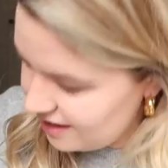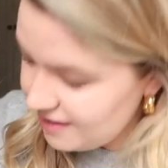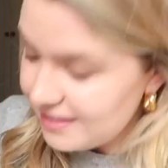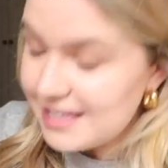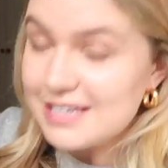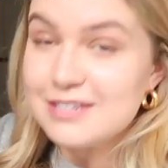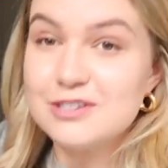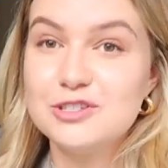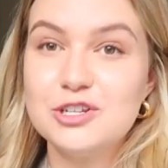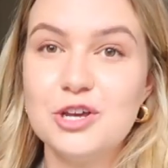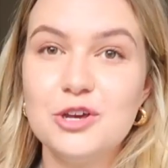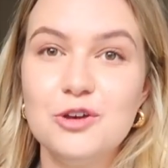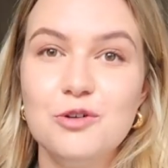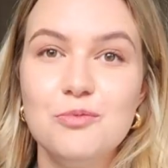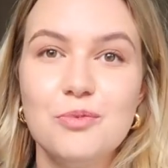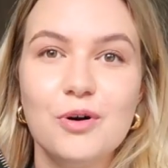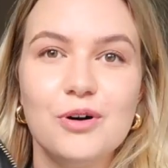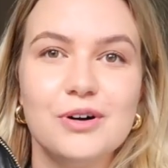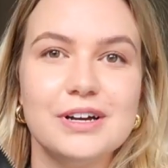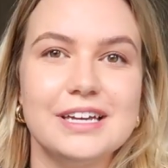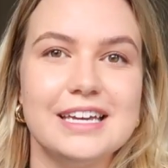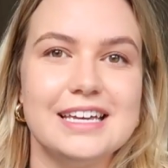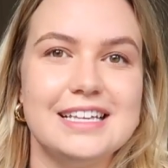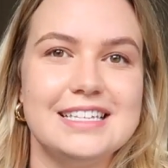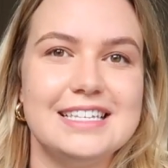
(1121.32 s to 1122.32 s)
There's two
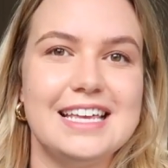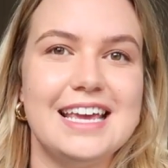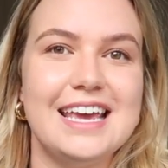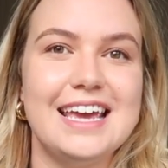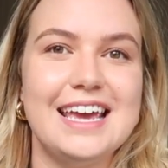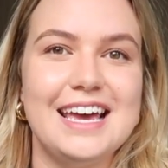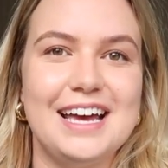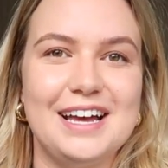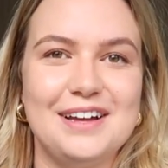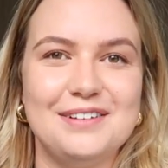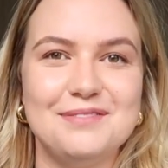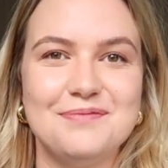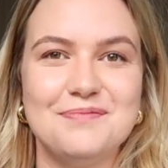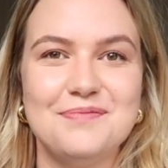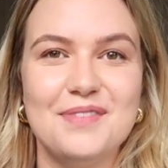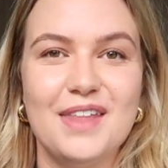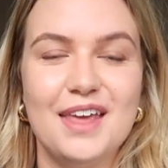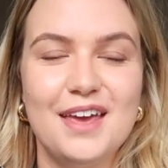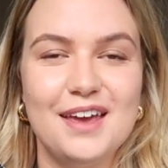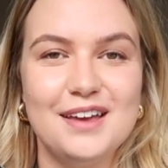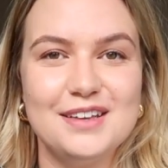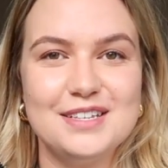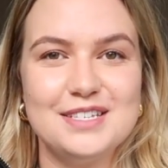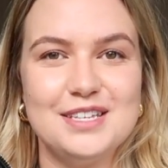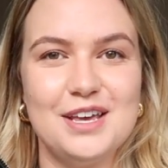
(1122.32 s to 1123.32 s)
pockets here
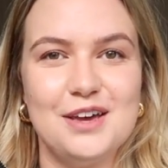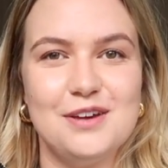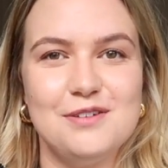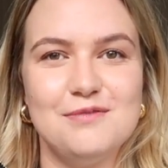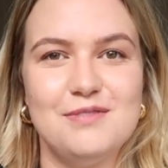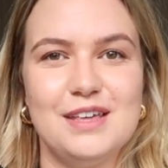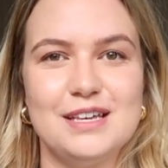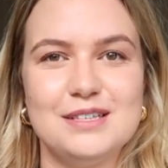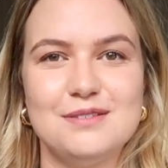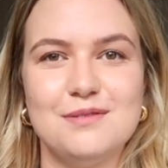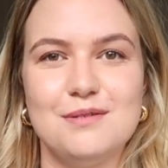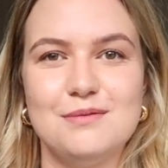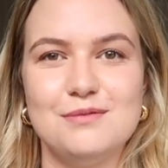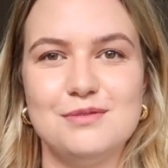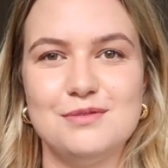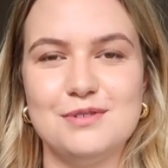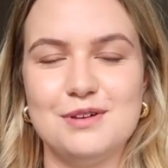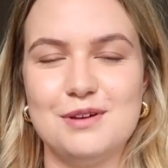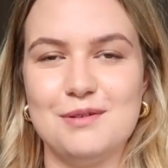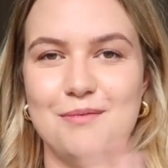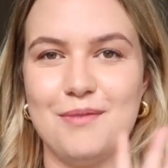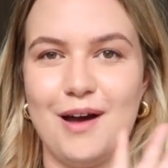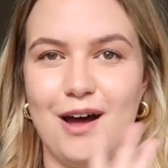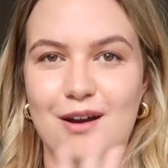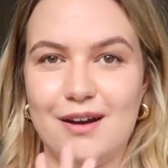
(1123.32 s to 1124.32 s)
so that's what I'm
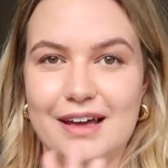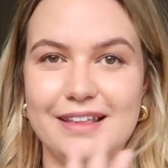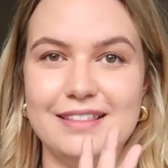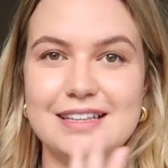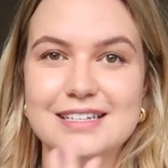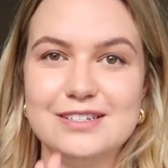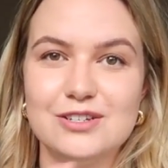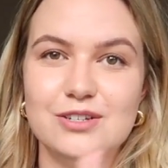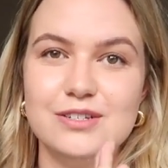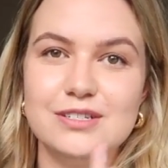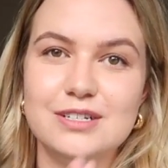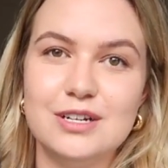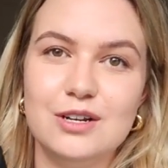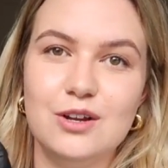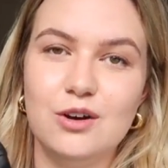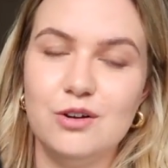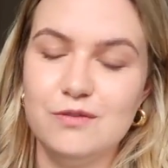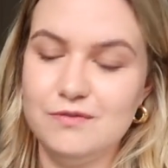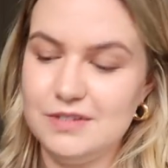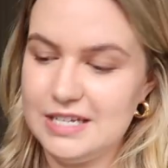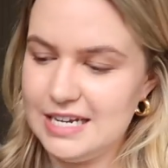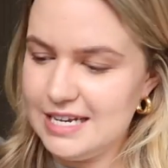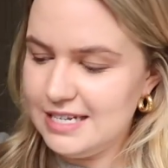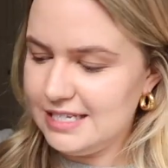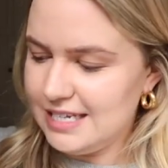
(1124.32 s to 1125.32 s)
talking about. Like there's just a lot
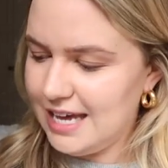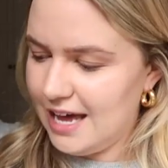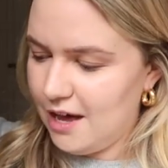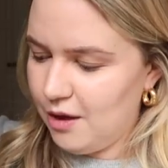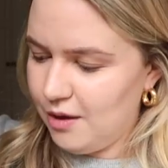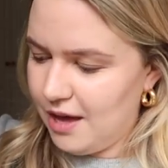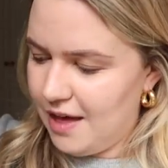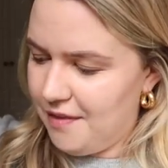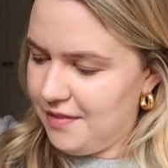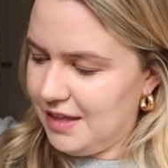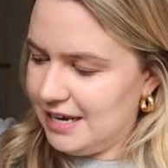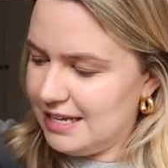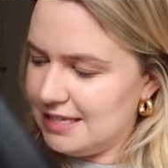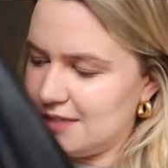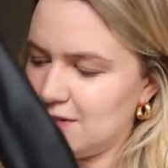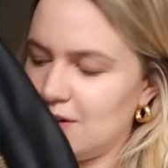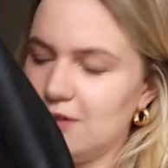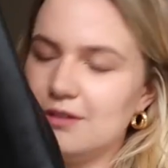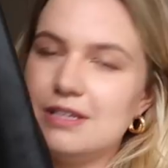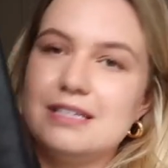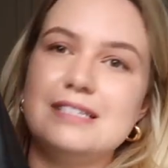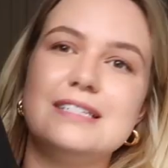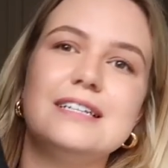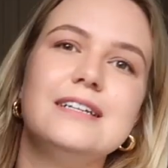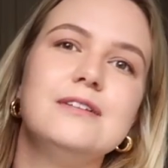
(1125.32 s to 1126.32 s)
of detail and then it's
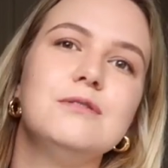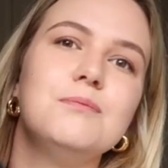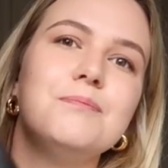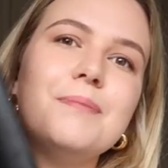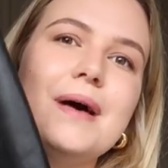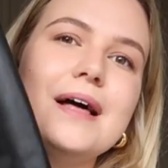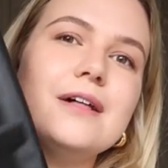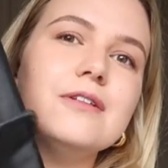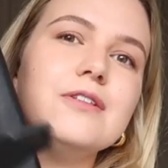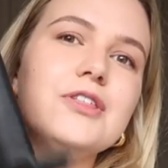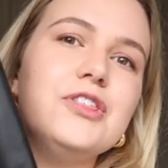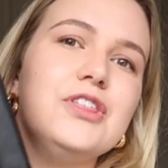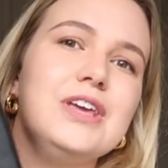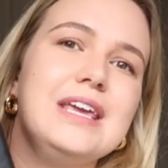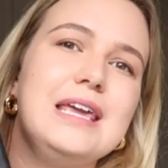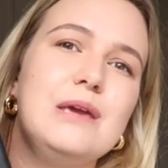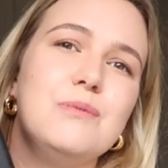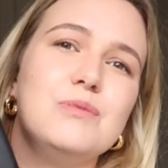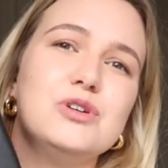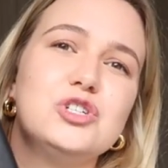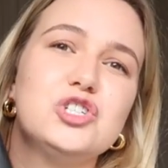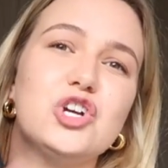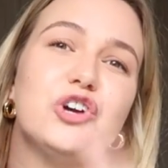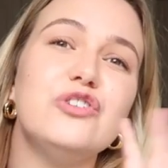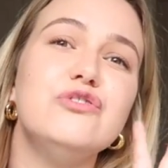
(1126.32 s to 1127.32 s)
got this little belt thingy
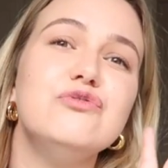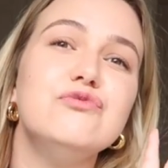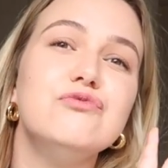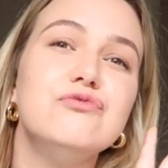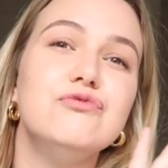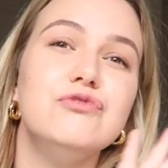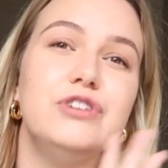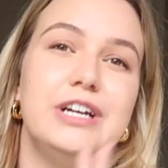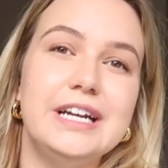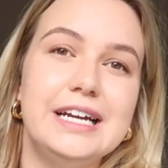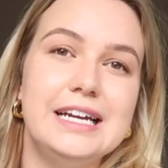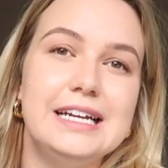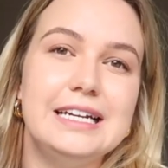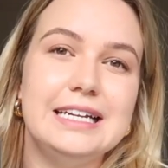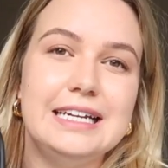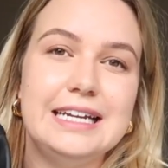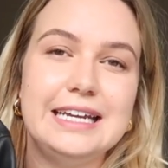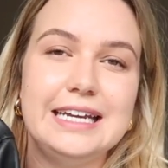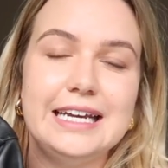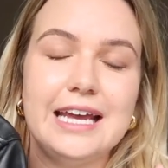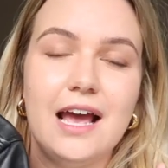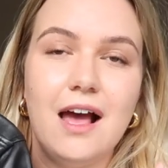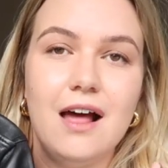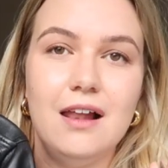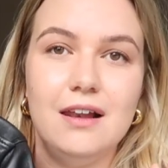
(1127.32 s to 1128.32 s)
which I
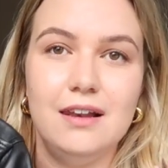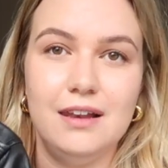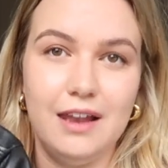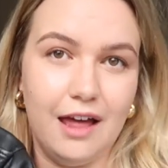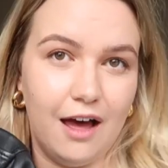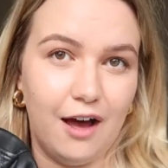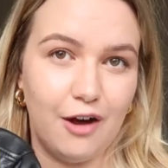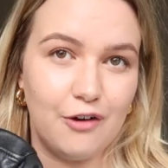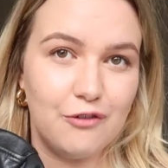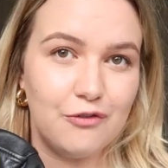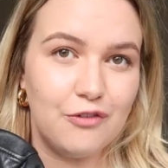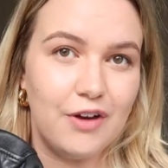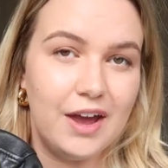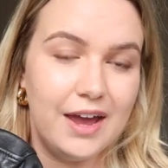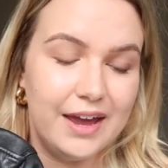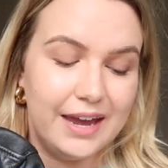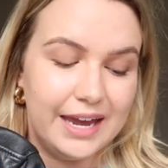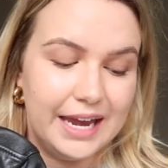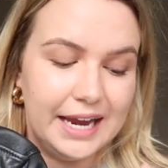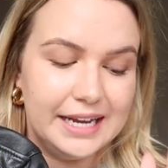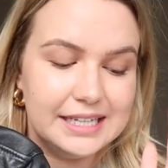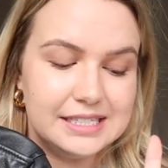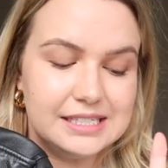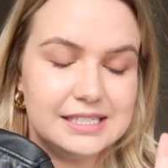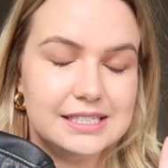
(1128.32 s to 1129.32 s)
really love.
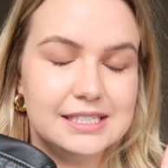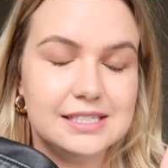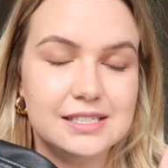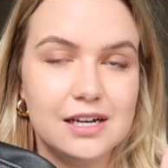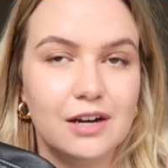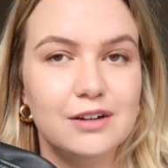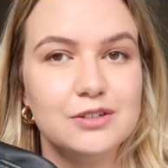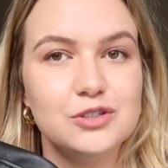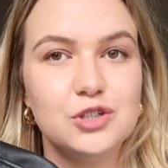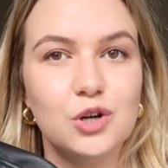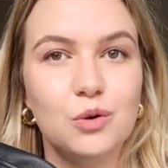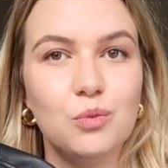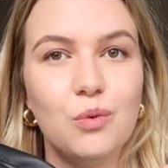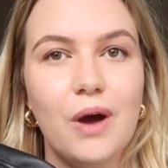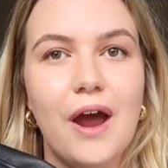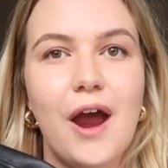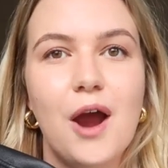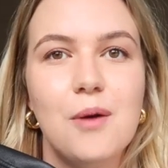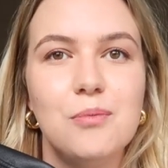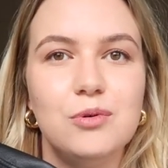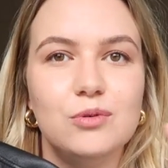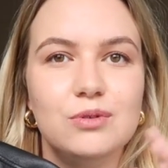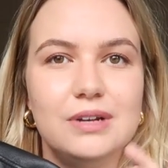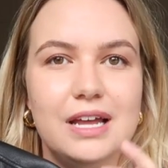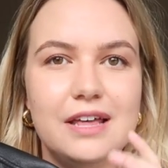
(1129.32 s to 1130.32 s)
It's such a
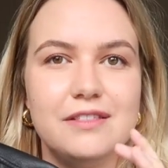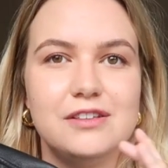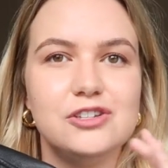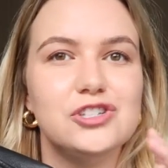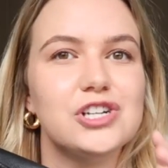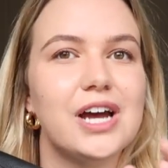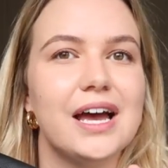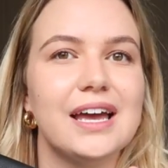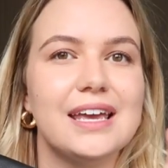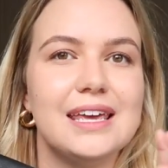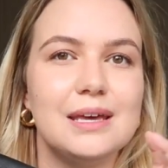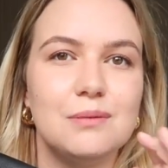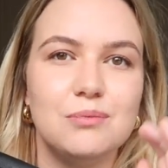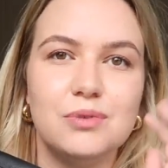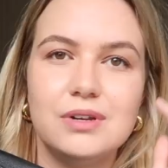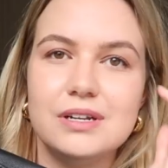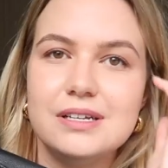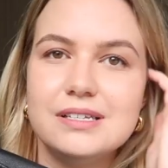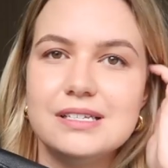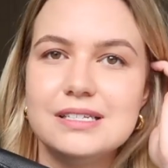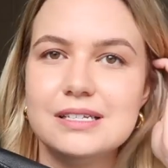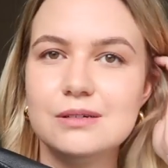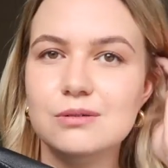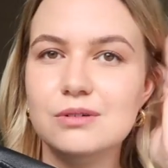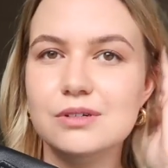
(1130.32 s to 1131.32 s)
wearable leather jacket but it
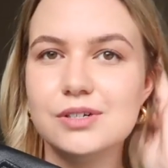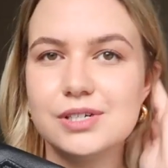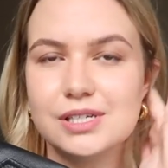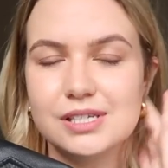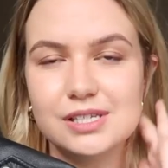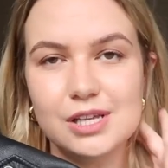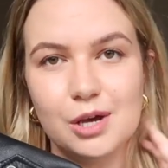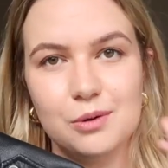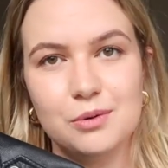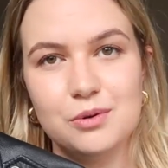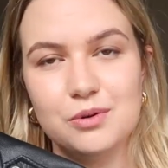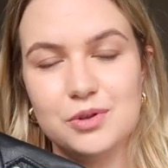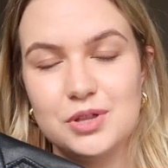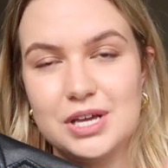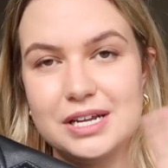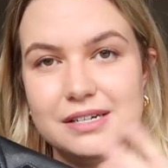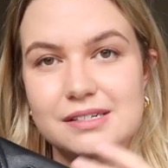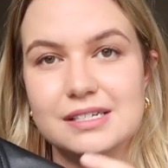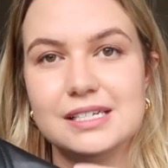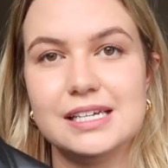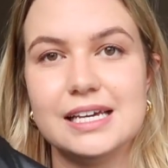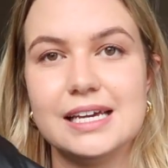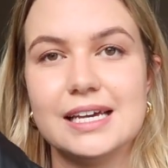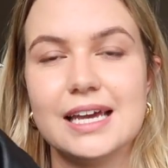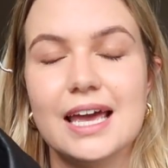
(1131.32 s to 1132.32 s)
still looks so
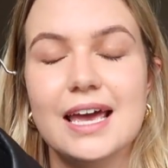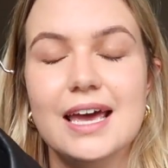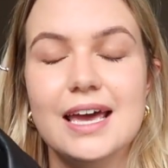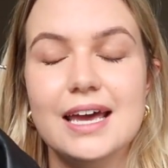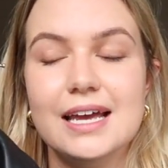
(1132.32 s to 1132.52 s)
authentic.